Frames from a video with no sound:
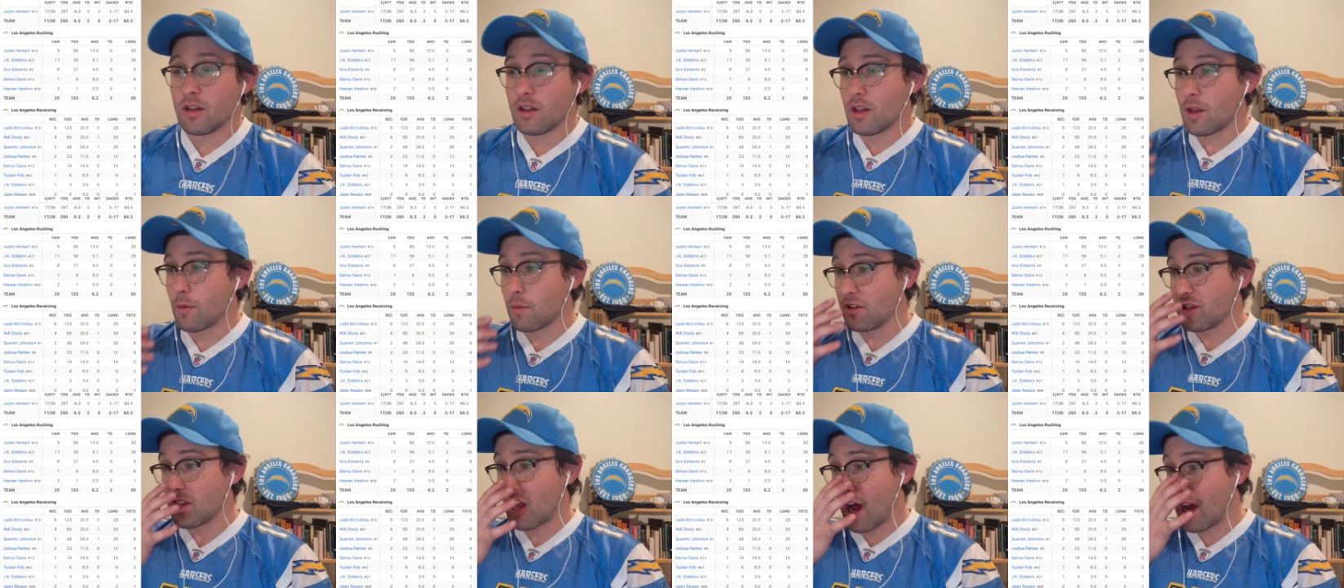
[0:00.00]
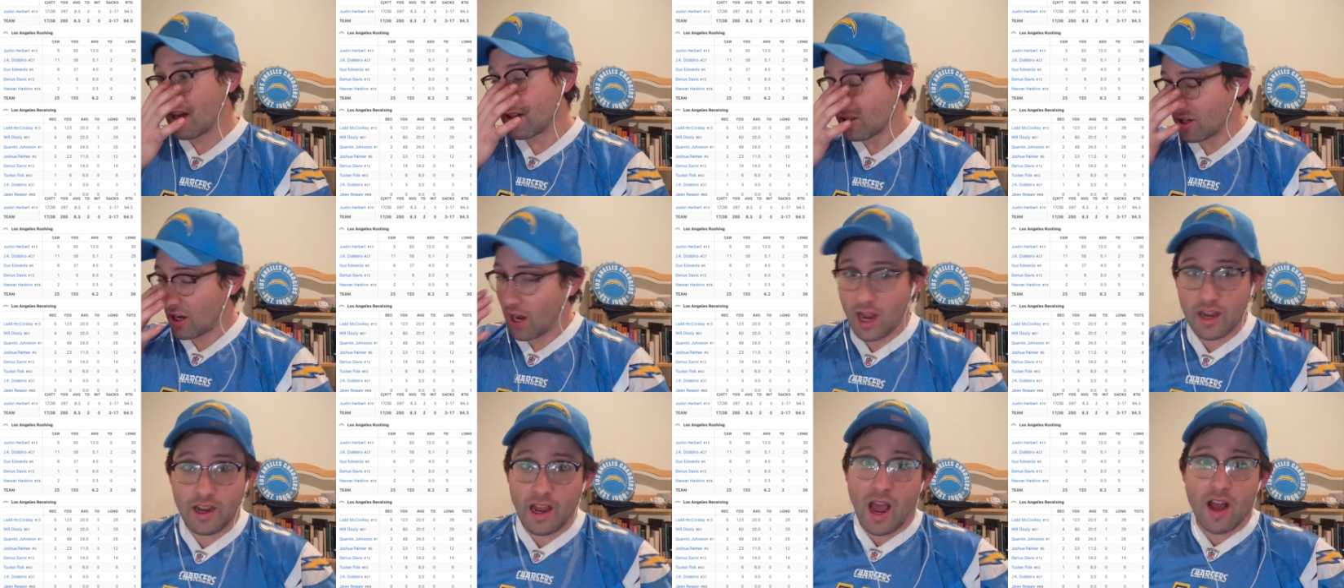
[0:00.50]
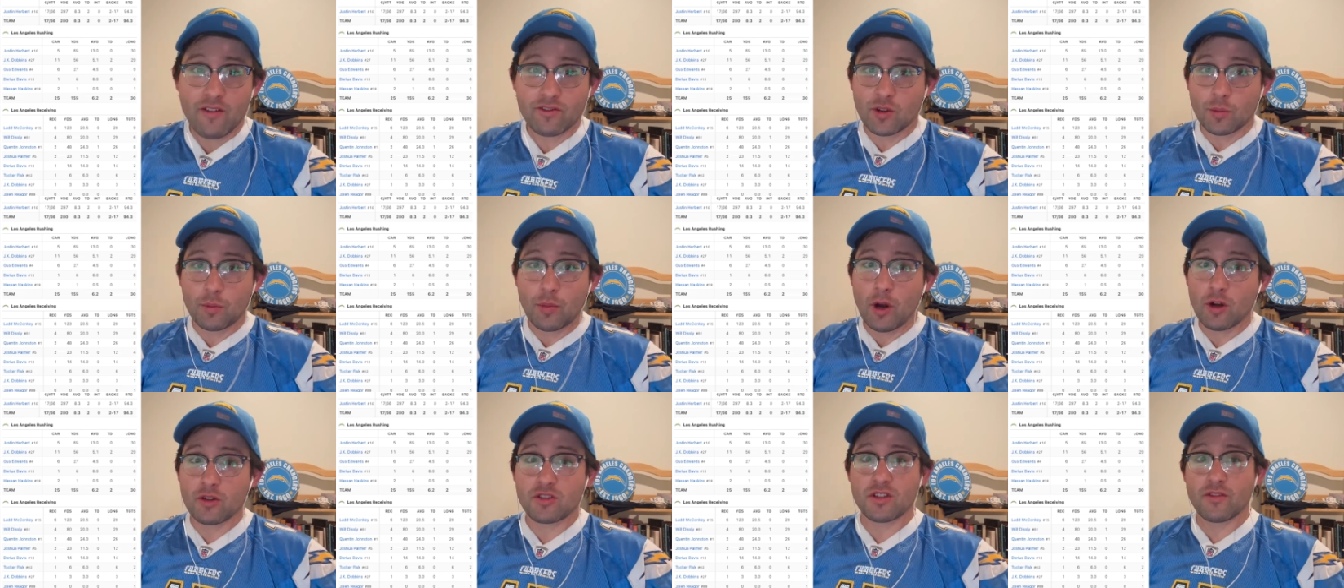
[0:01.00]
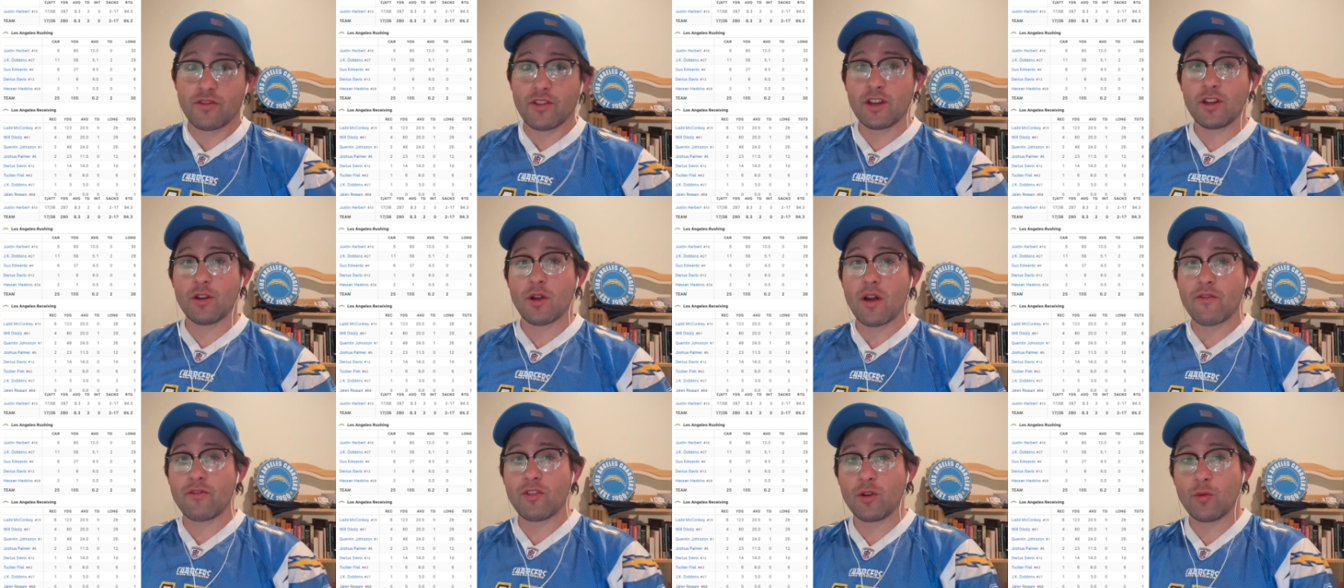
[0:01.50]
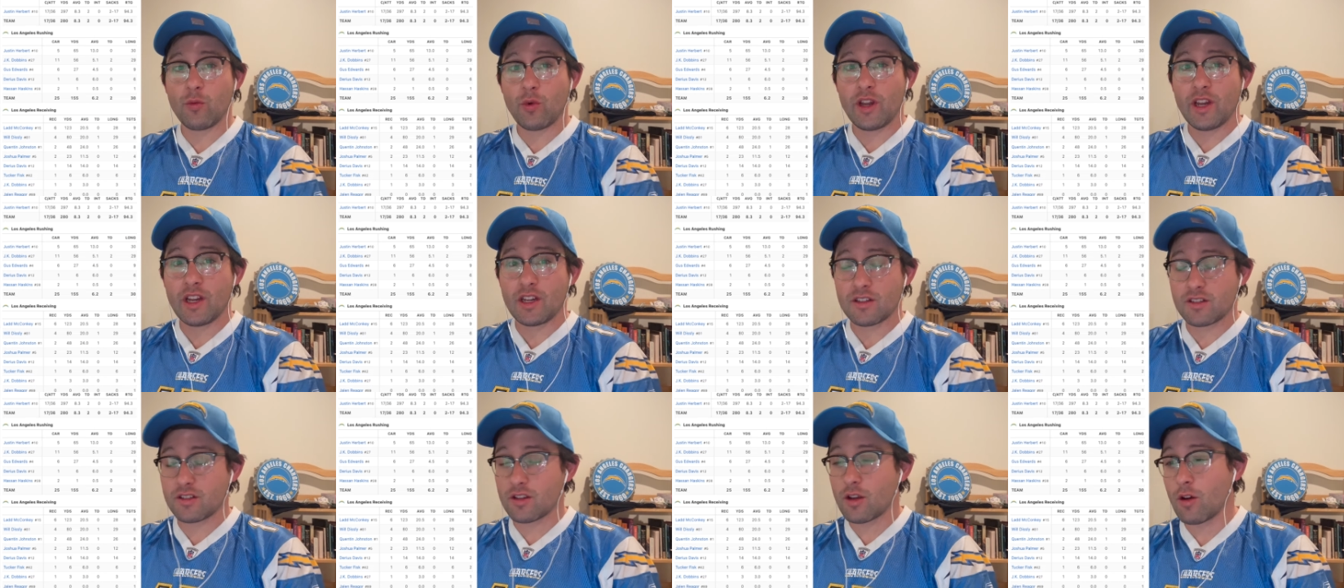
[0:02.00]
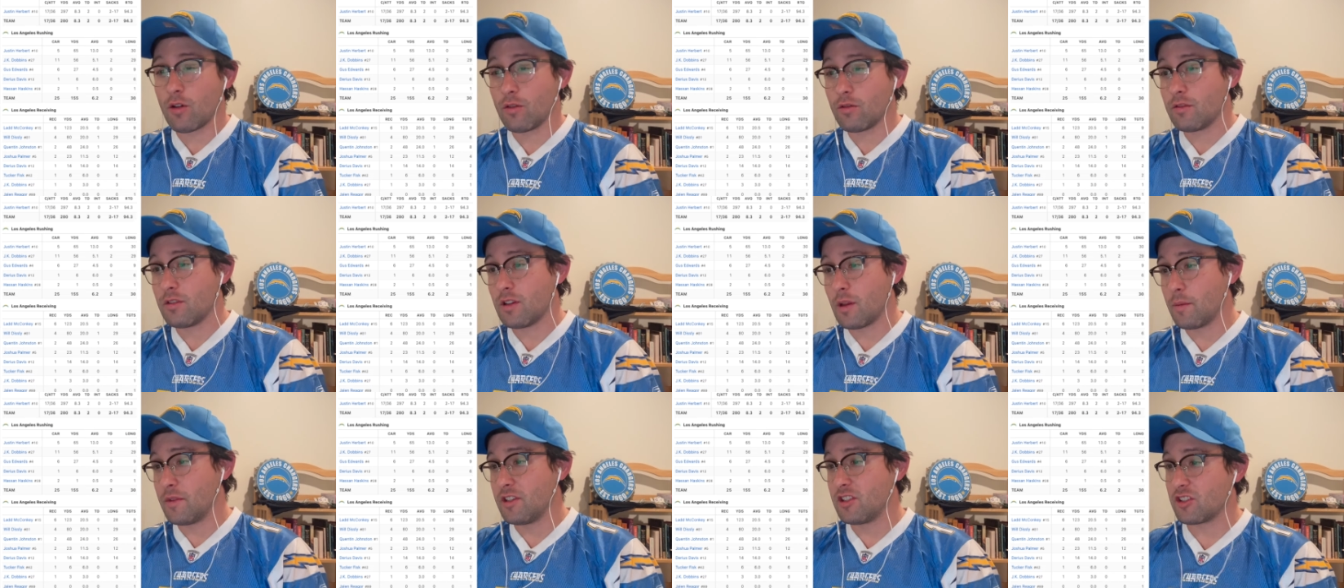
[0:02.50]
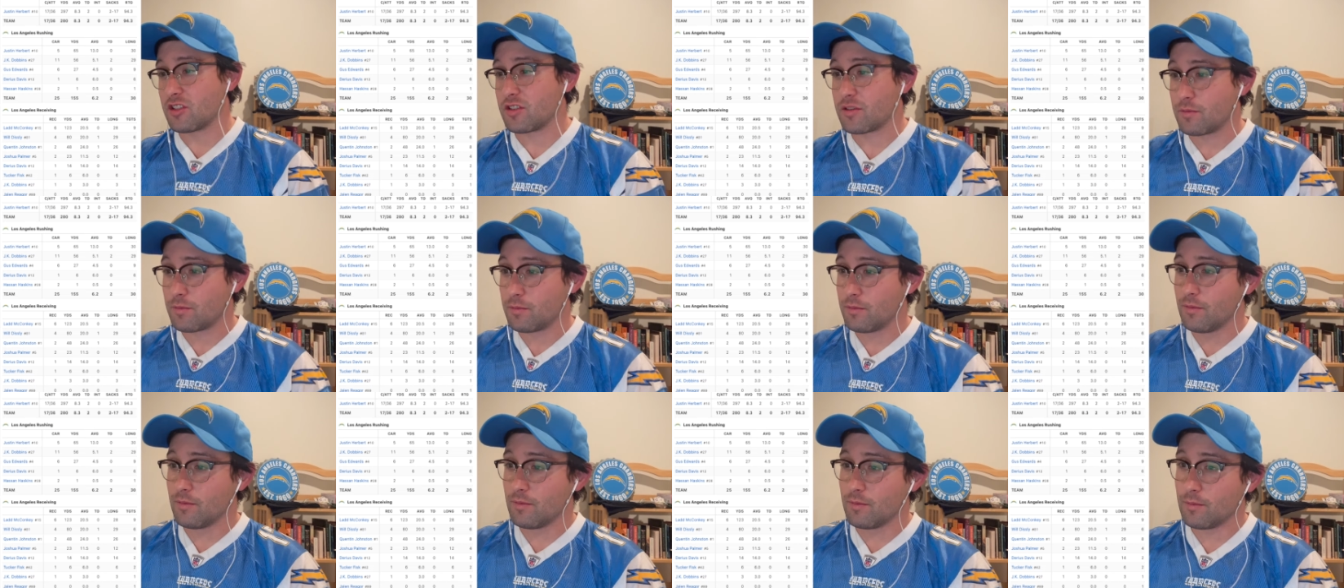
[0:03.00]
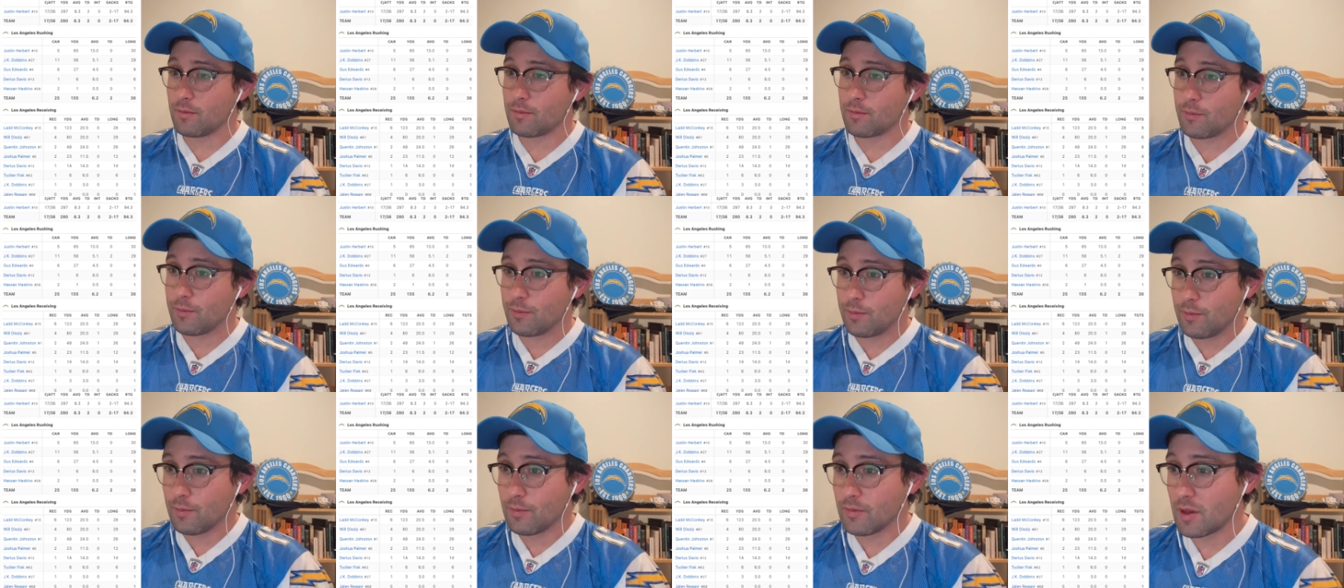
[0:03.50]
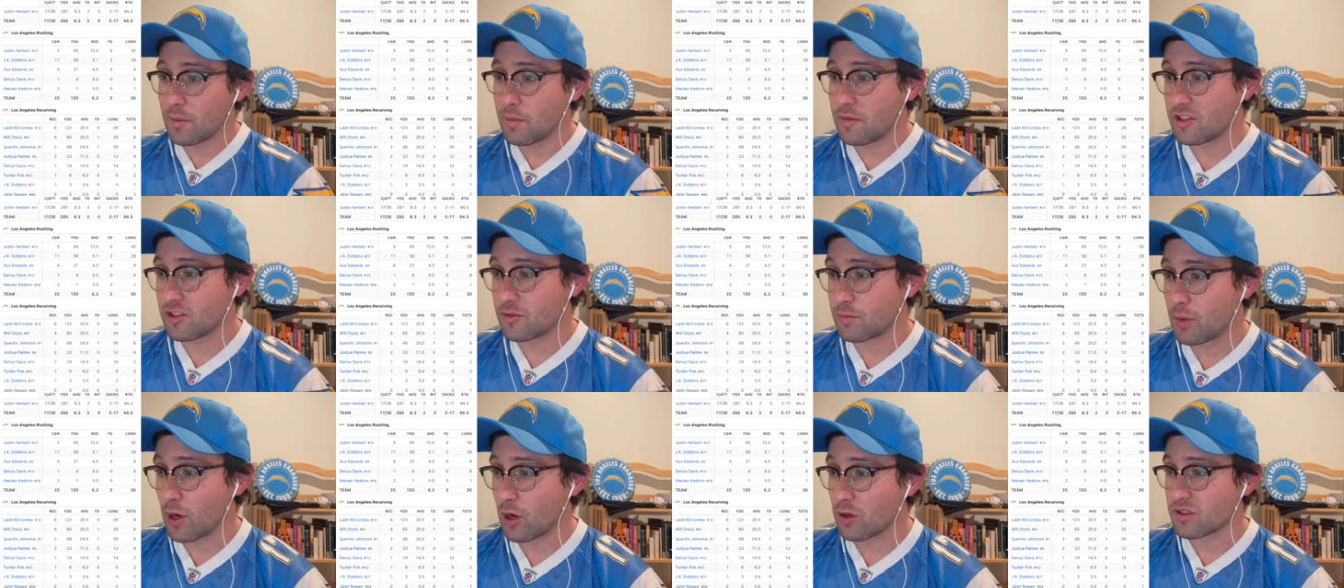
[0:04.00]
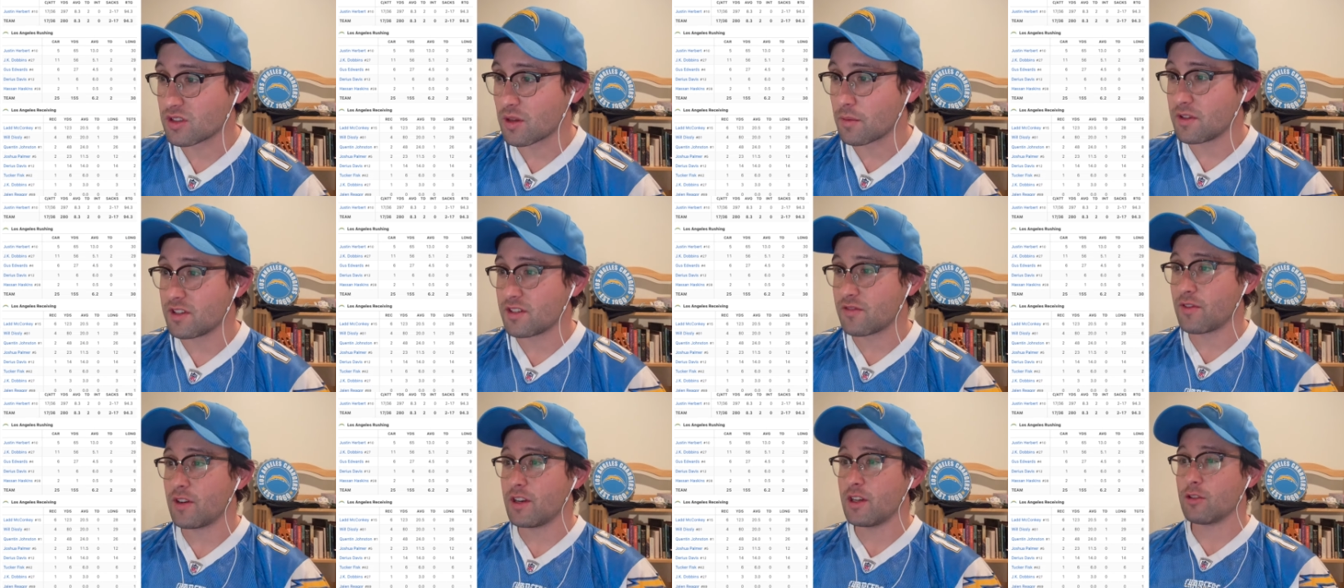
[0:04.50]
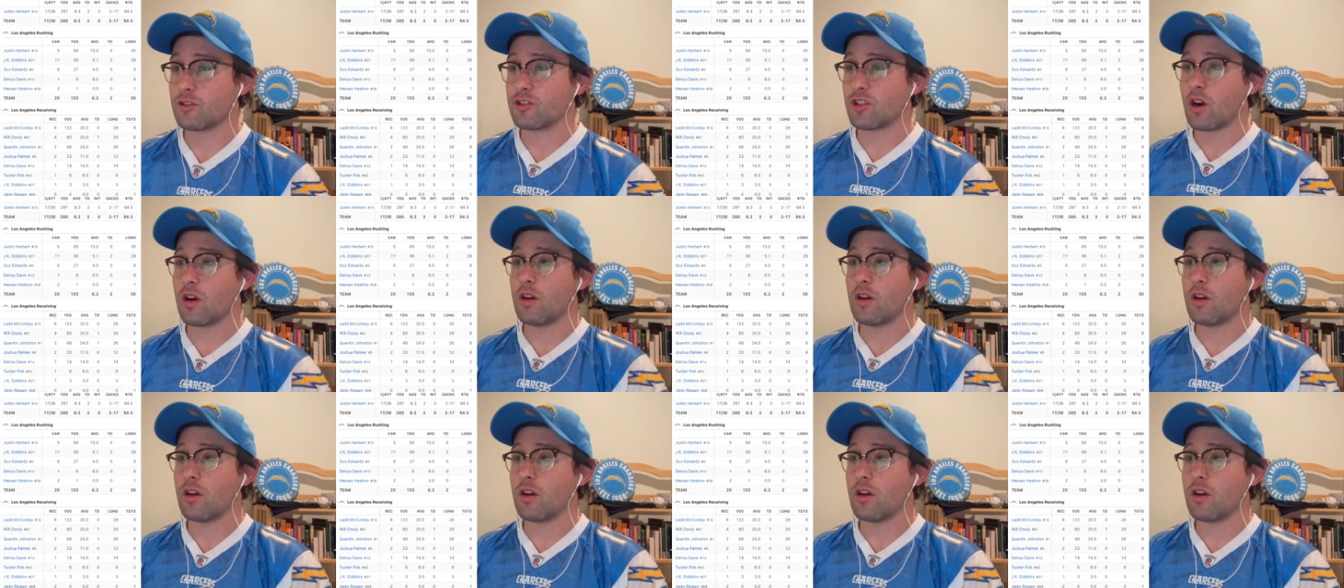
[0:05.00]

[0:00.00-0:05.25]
I have to post a video every week, so let me just post up this video.